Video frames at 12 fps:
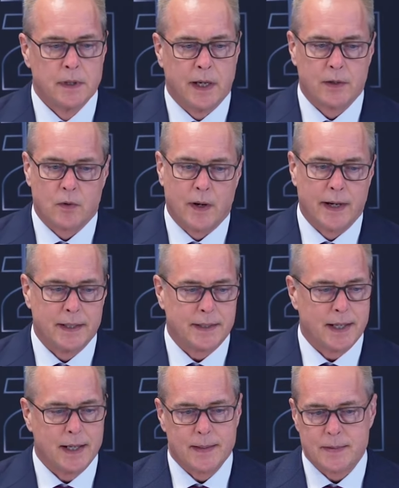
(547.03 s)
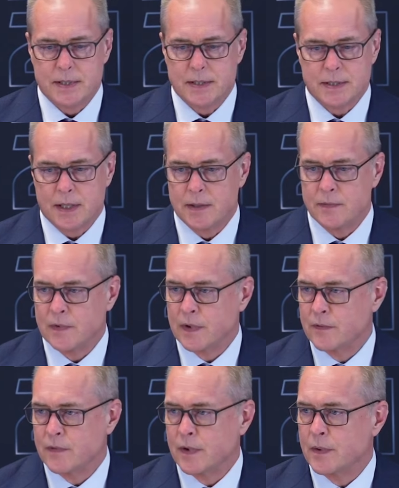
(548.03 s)
had quiet times, he's had
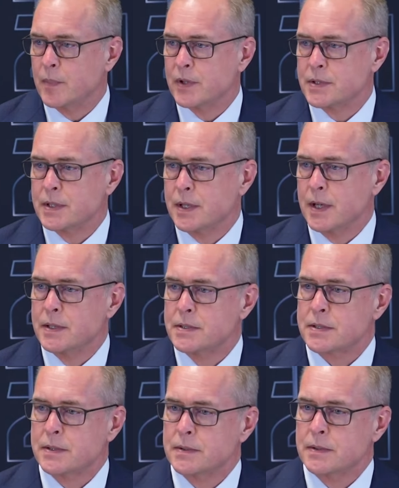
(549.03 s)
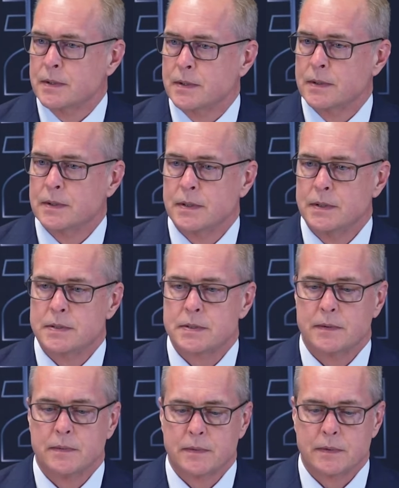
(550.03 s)
very, very busy nights, and
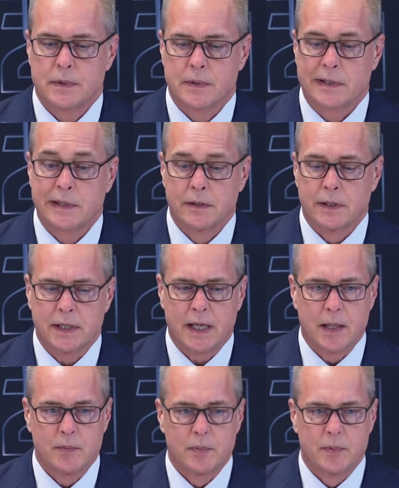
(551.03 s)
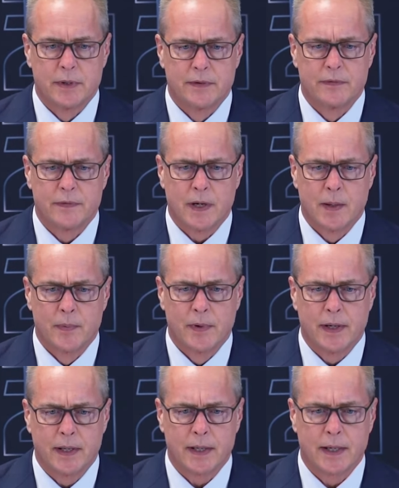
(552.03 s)
he's clearly capable of
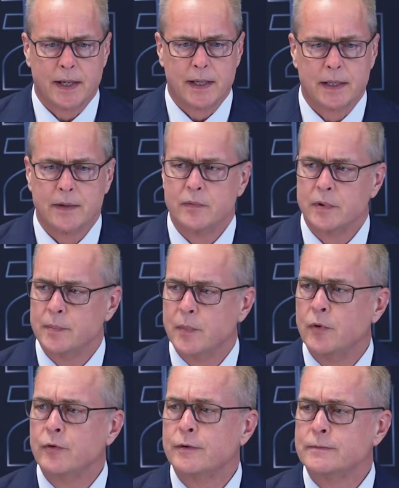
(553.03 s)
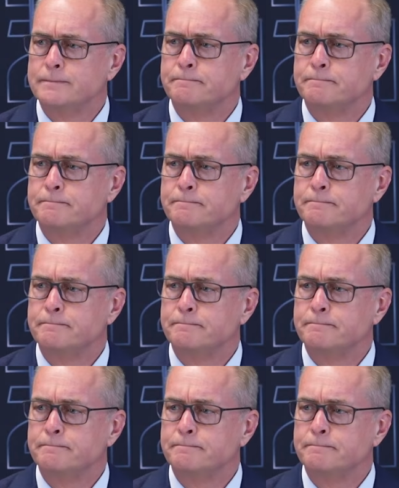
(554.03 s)
operating at a high level in both.